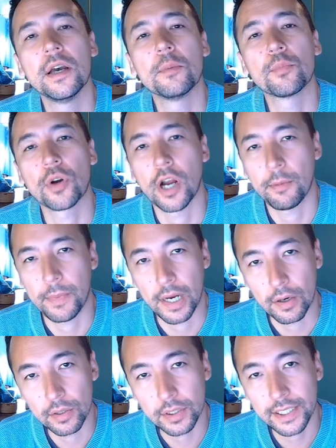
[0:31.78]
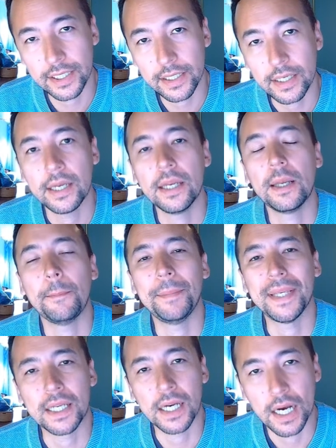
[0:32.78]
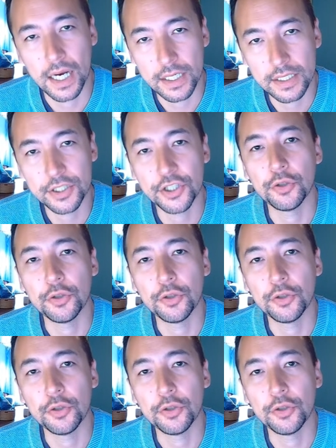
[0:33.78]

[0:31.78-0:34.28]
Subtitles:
primarily because